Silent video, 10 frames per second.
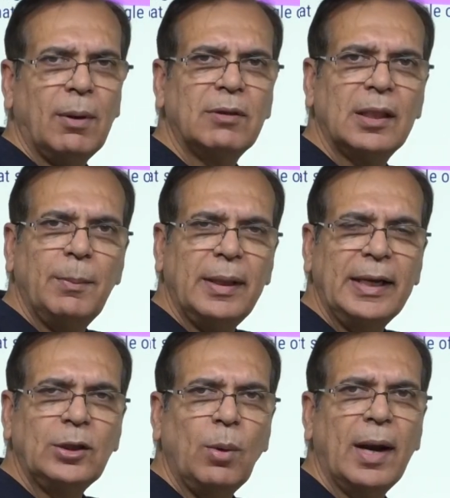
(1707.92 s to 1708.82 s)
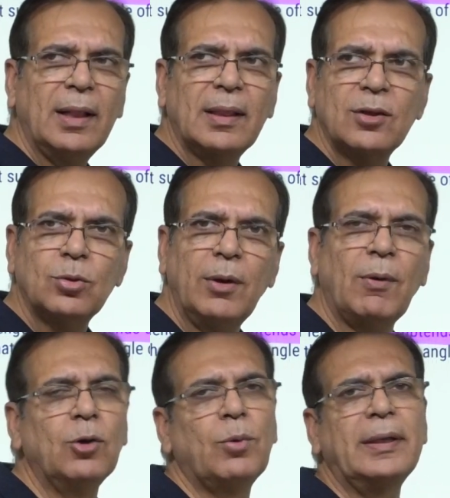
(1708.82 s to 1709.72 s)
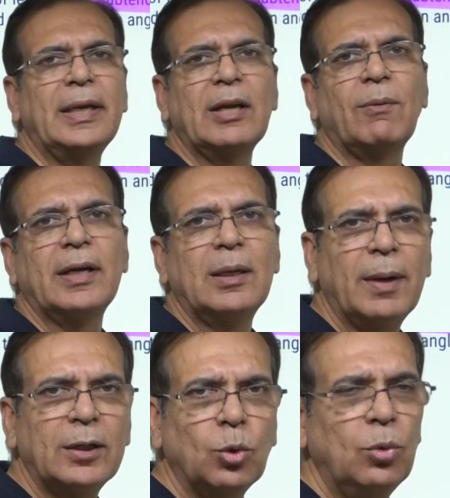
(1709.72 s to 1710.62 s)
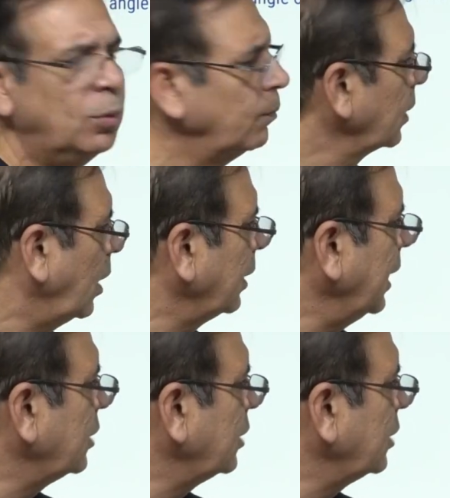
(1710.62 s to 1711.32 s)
of the remaining two angles has to be 120 divided by 2, or